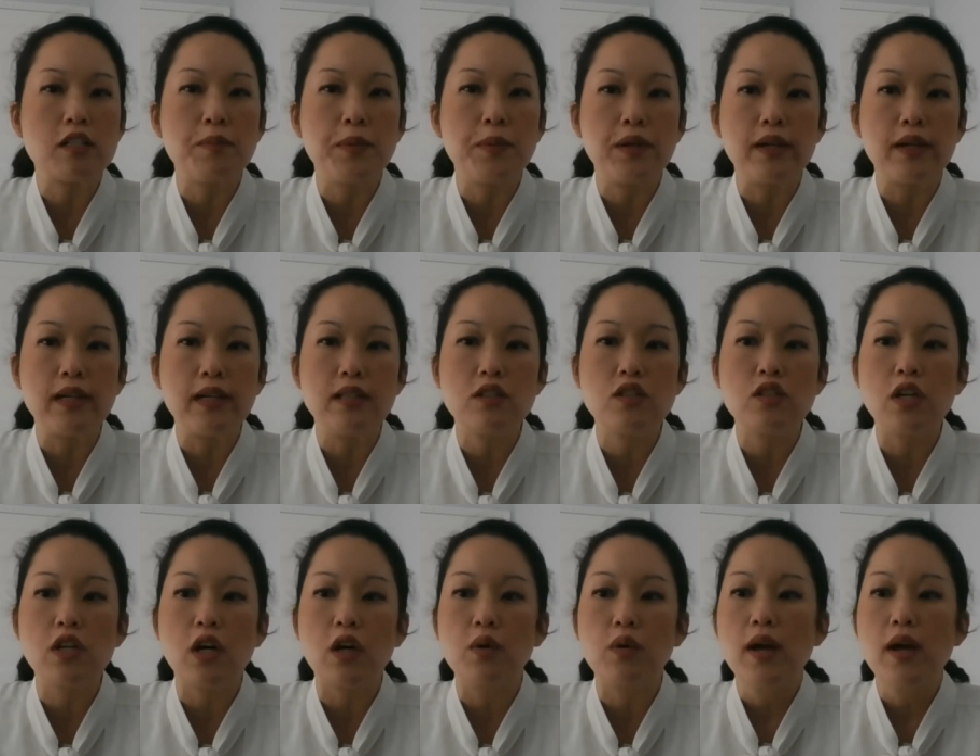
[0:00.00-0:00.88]
experience.
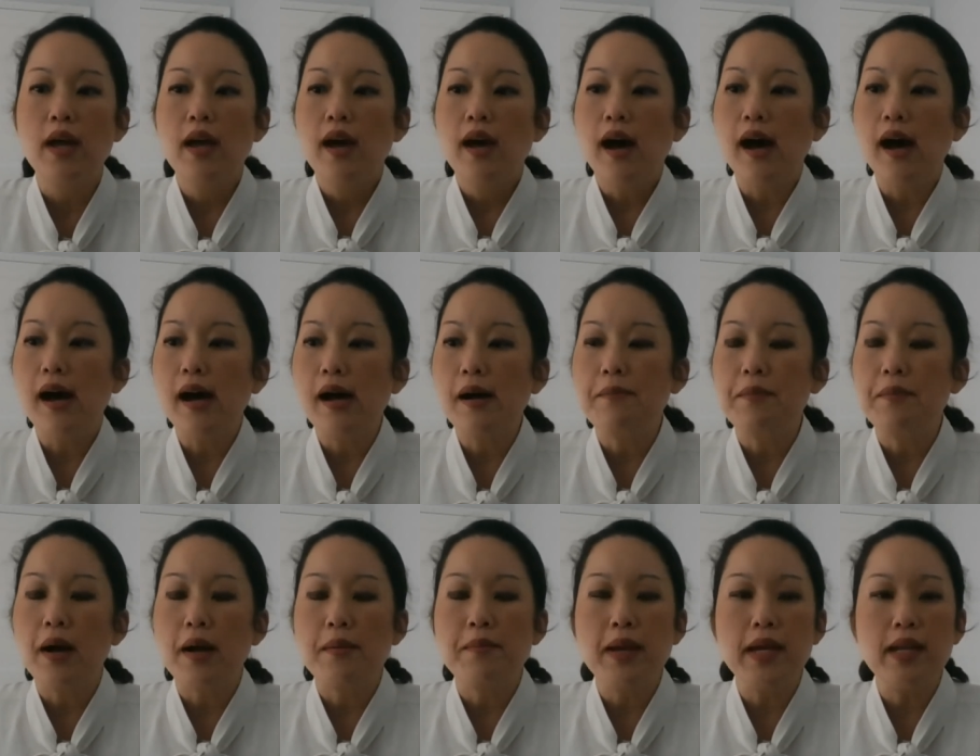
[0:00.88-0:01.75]
So um,
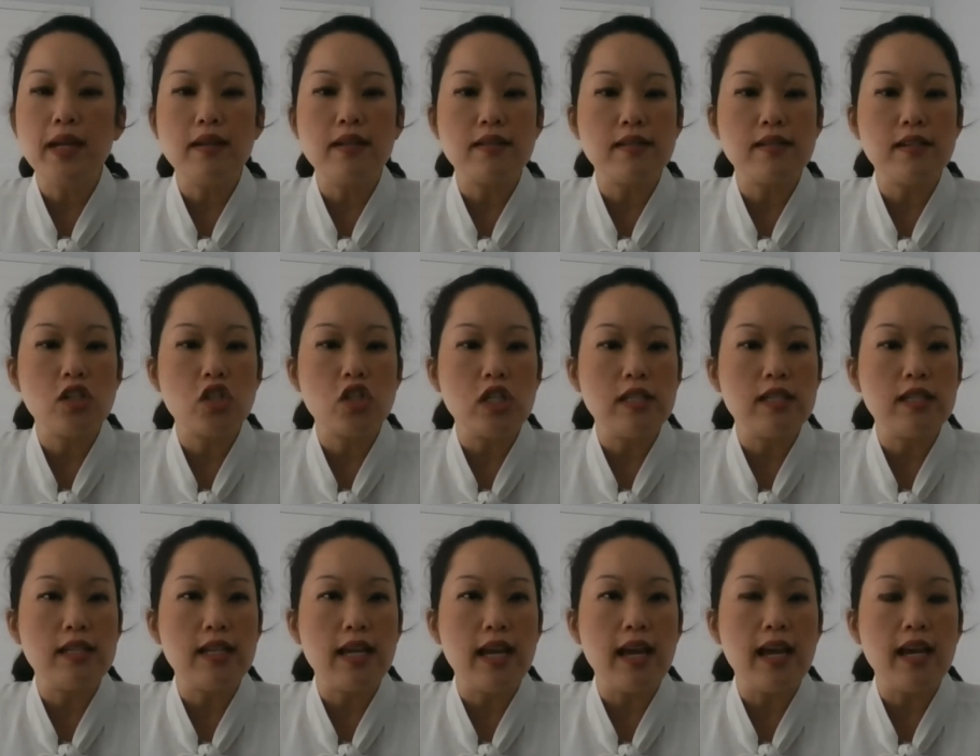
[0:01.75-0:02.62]
I made a decision
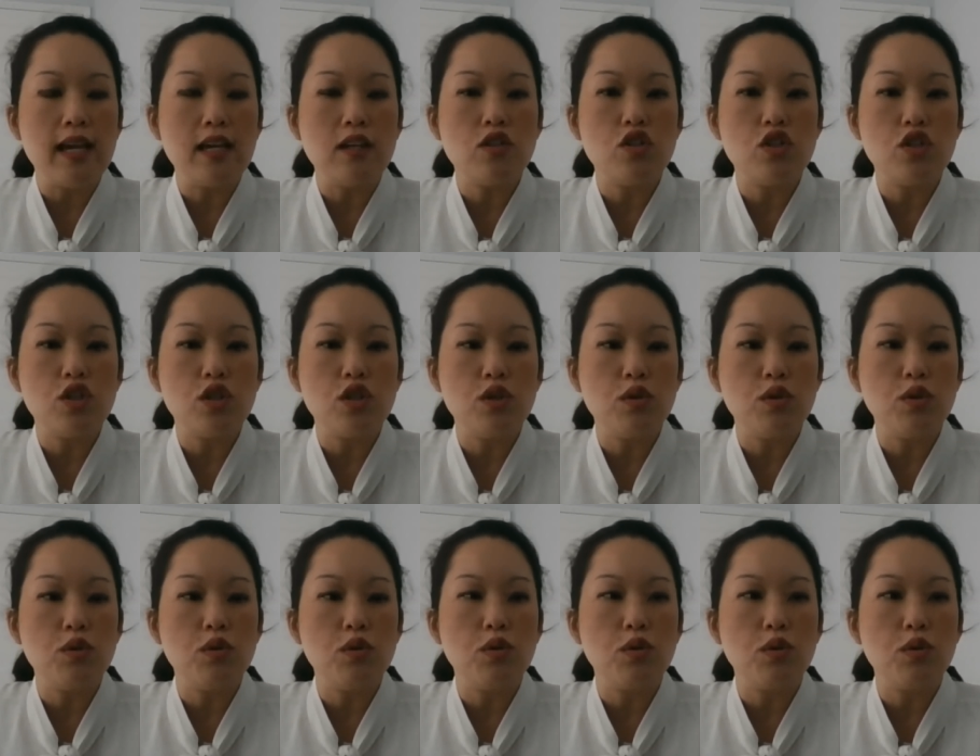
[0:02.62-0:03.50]
today to
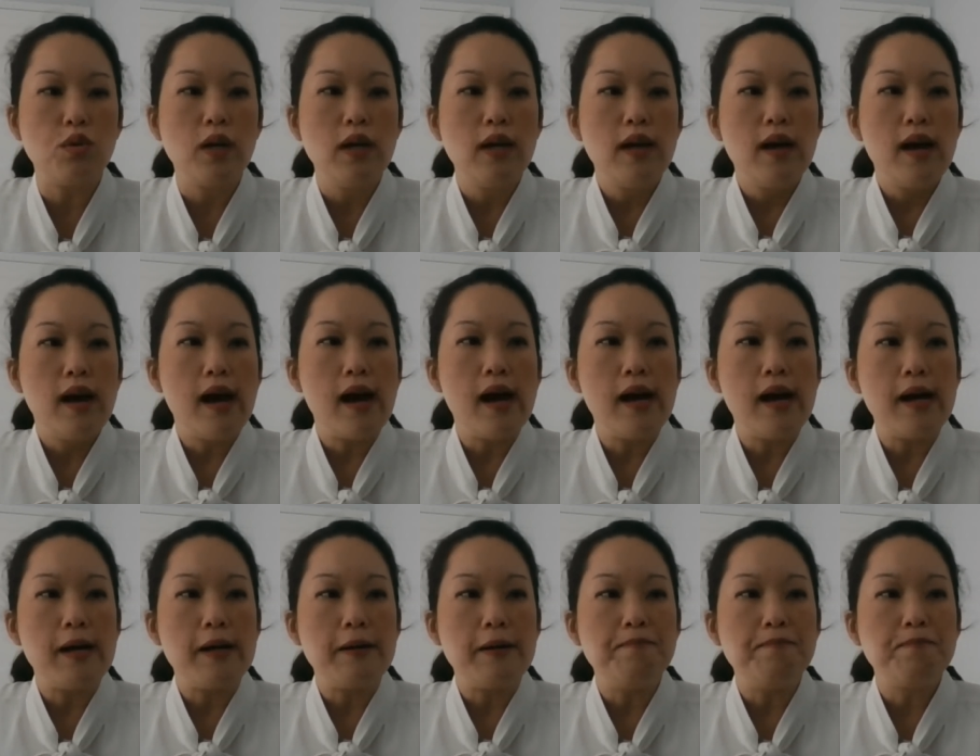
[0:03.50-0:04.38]

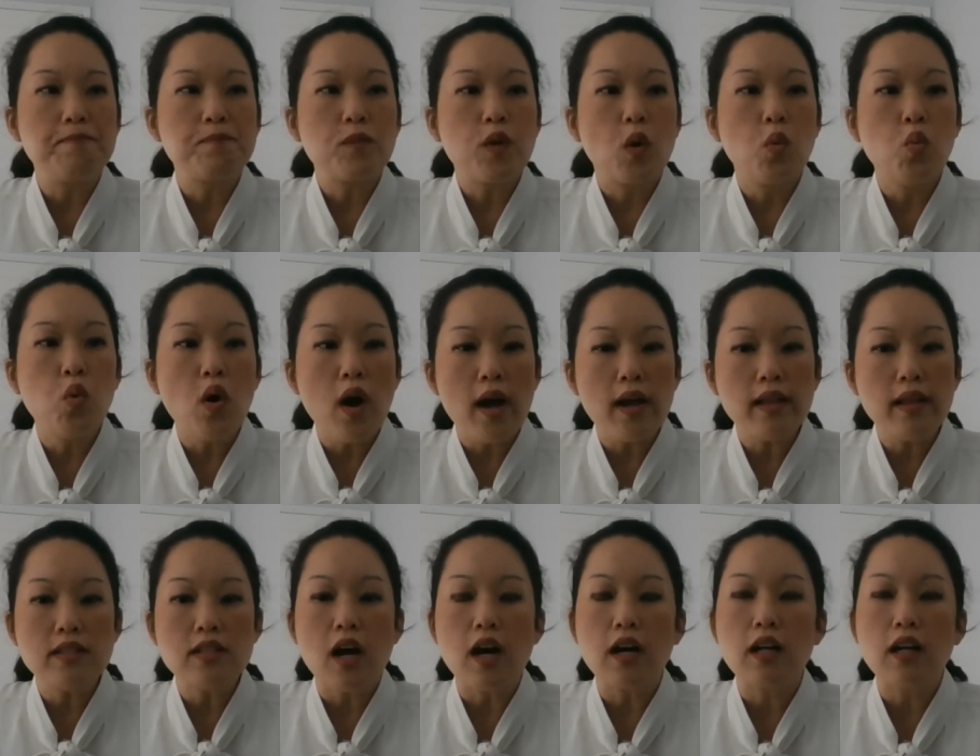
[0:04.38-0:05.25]
um,
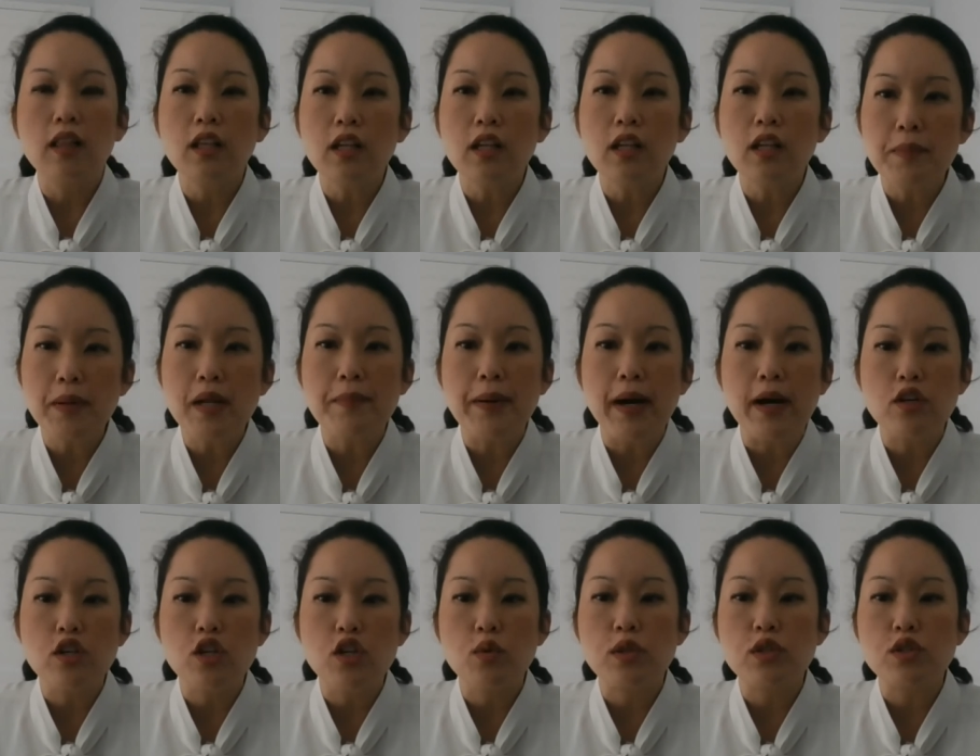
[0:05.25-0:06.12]
one, talk a little bit
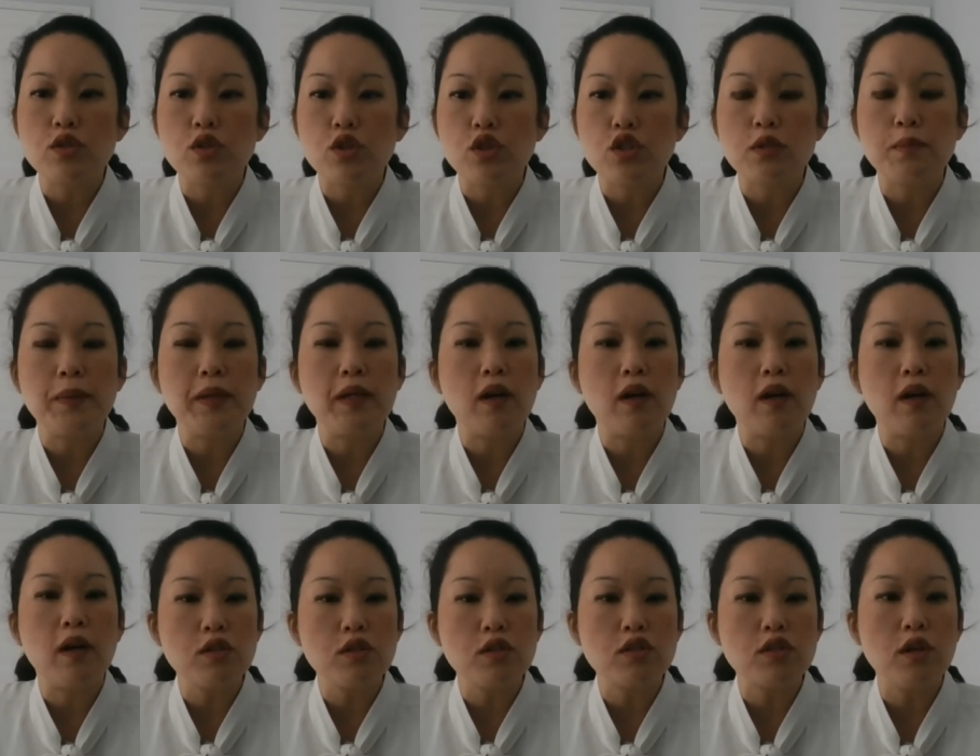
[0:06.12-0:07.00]
about new research, but
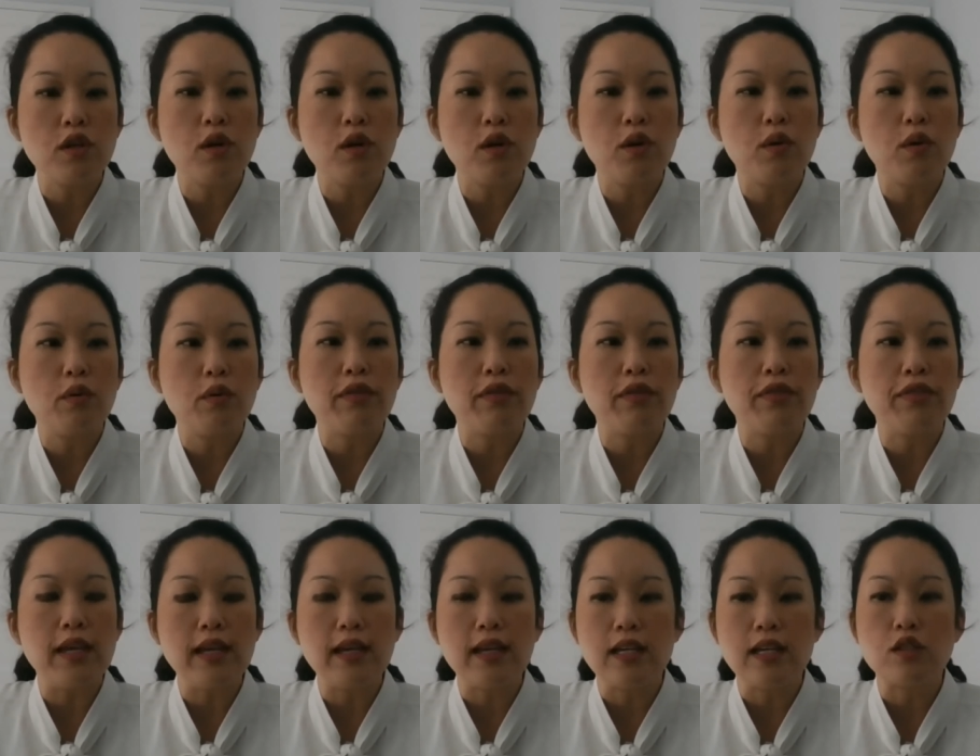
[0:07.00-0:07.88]
also
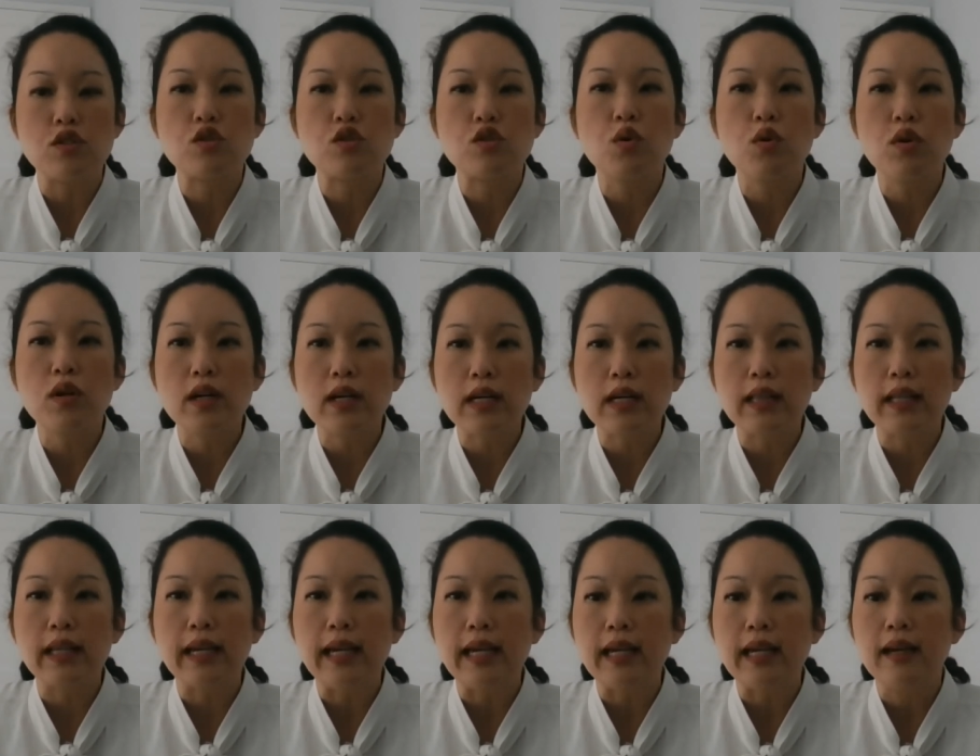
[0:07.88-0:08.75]
think
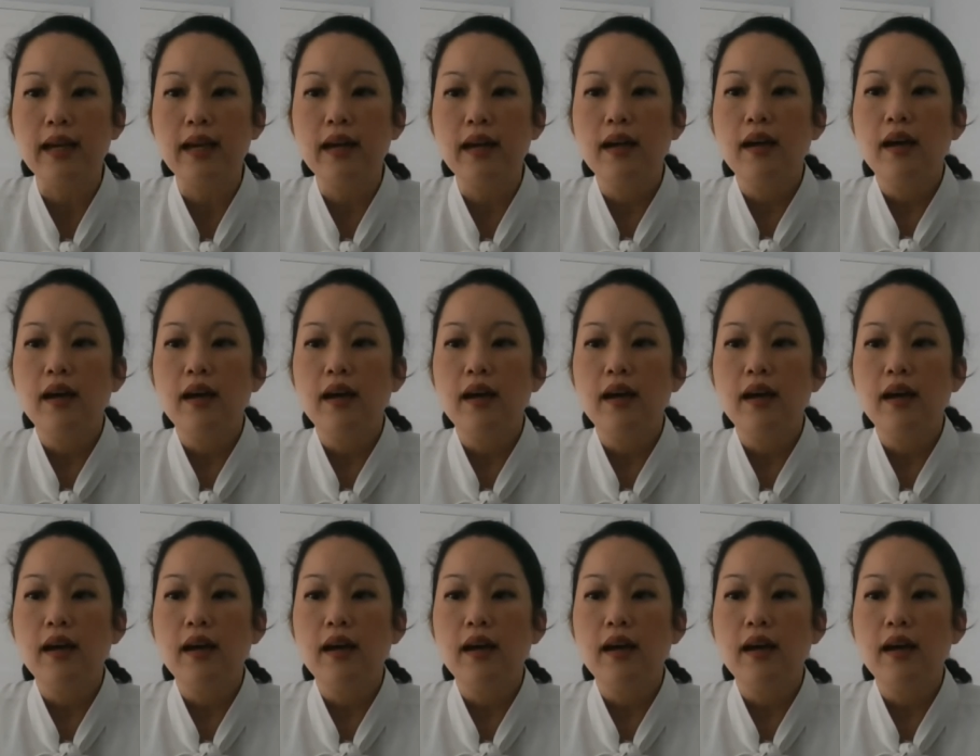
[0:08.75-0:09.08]
historically